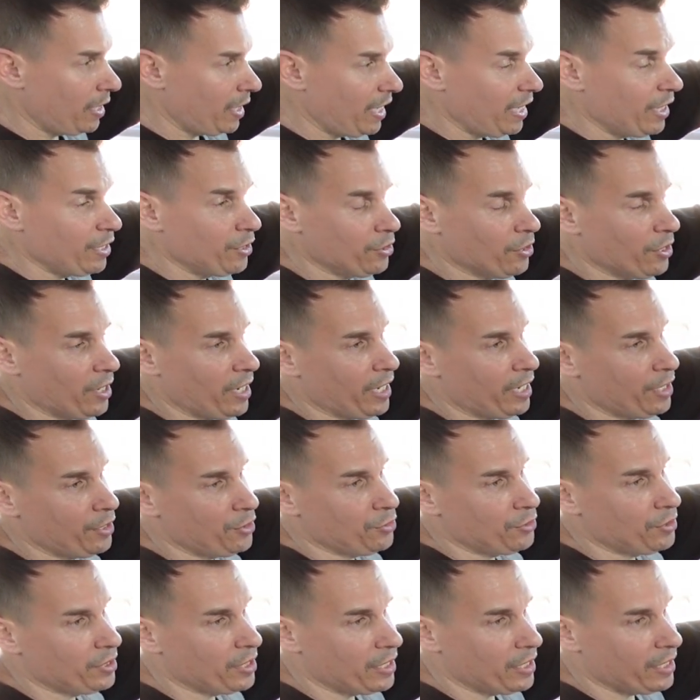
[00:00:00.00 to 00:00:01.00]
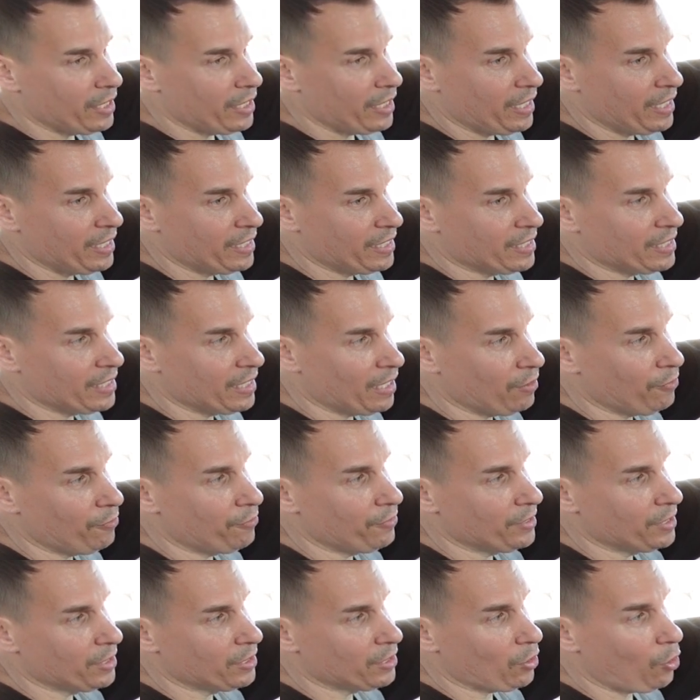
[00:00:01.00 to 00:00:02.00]
and your head unit
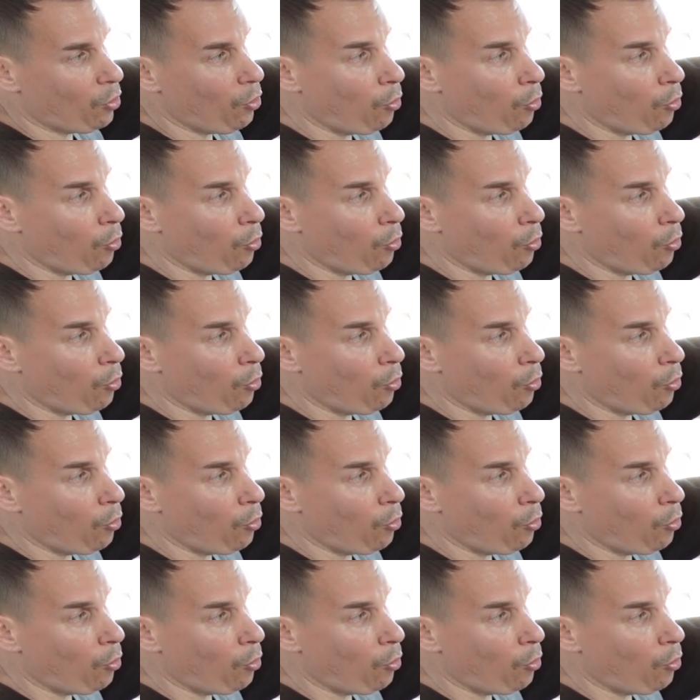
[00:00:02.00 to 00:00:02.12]
itself is